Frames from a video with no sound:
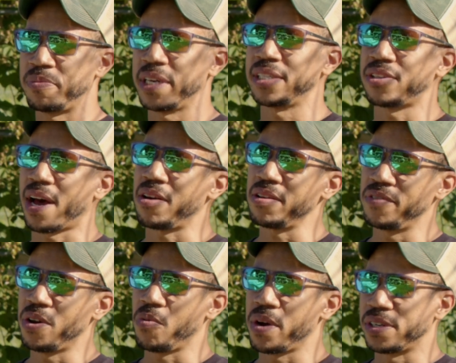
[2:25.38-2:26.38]
man. So I don't even
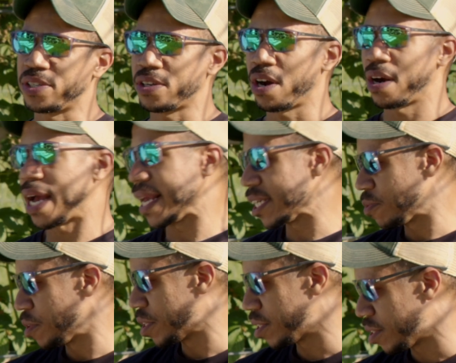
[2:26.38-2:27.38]
know where to start. I guess
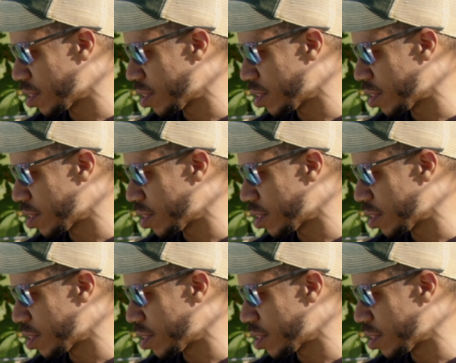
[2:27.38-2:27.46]
we could